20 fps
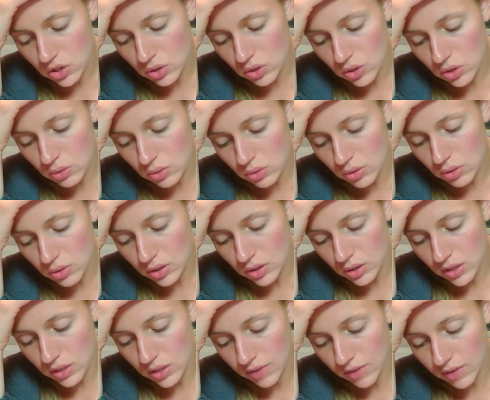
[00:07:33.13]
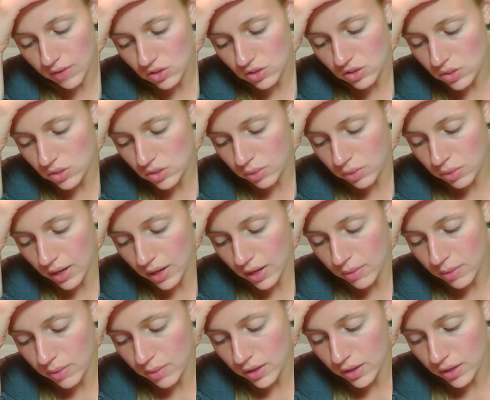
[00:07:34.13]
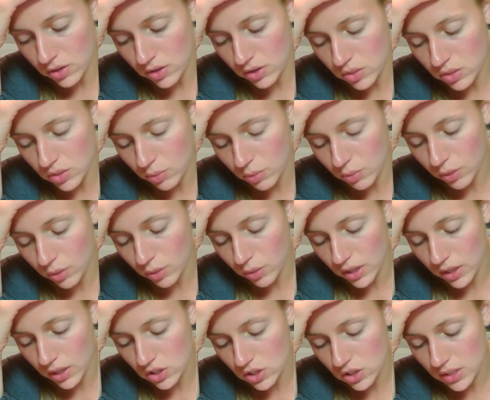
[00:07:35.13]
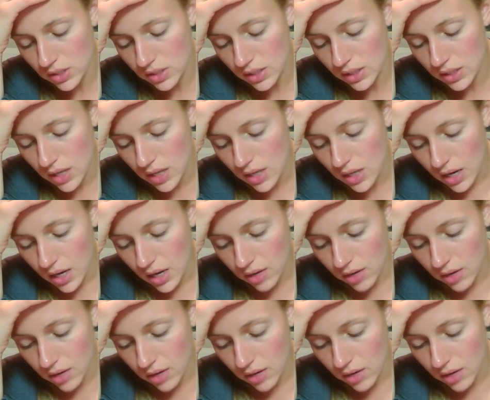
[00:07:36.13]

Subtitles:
2. The key factors supplied by the Consumer Reporting Agency.